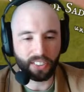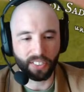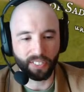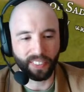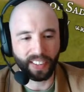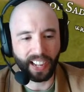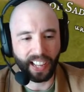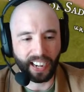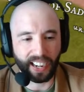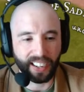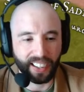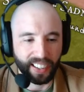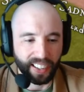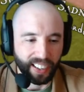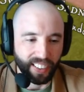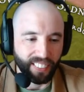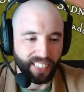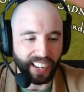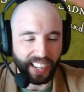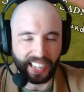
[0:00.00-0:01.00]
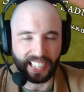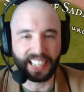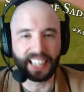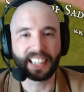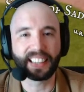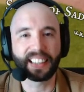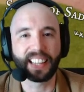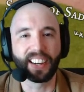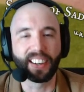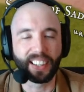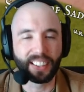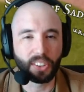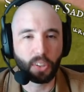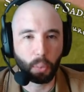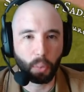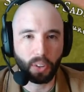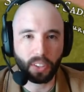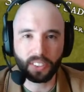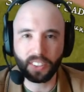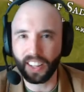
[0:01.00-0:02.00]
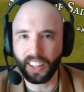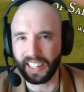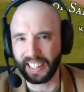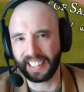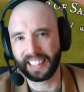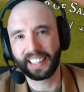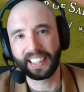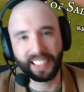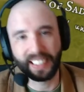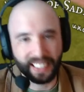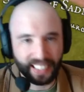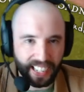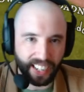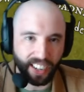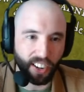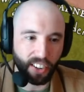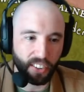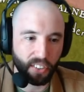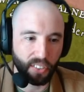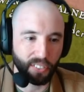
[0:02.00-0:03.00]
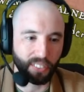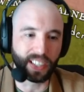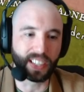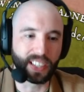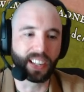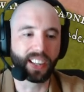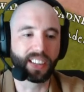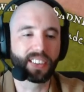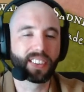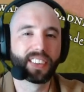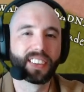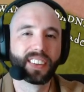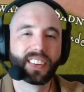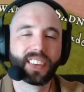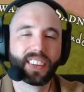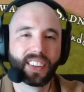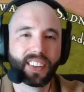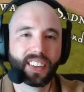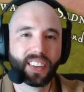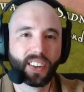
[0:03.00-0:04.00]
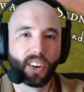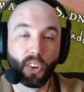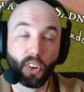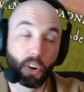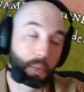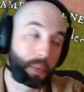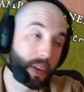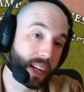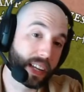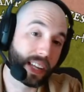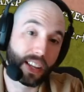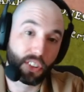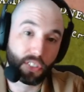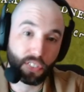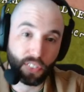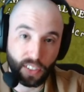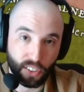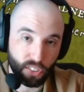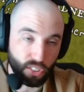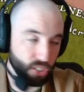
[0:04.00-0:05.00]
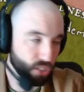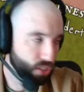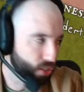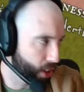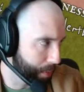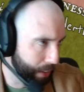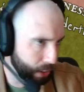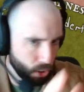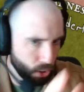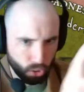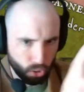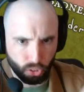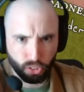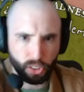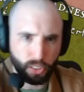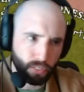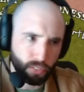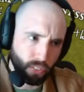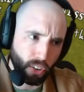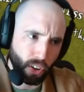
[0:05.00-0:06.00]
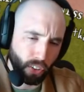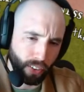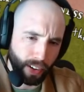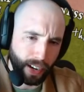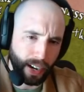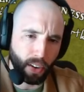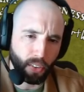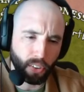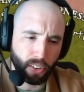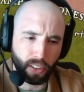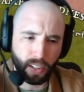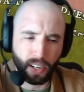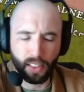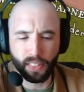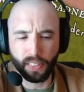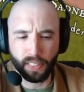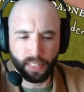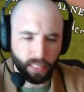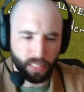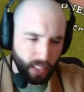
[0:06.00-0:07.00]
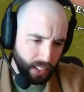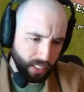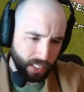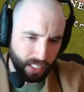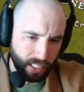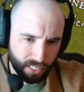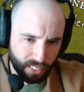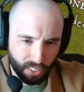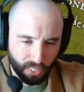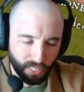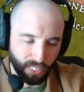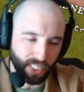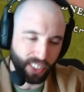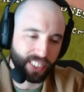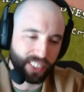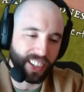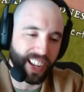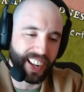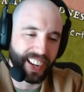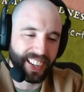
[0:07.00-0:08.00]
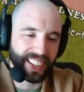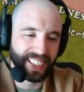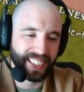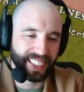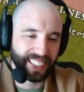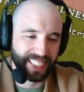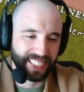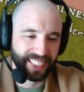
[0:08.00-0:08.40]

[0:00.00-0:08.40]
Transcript: We gotta get there, get the work done, and get on to the weekend. Or in my case, finish the stream and go to sleep for another hour and then get to the work day.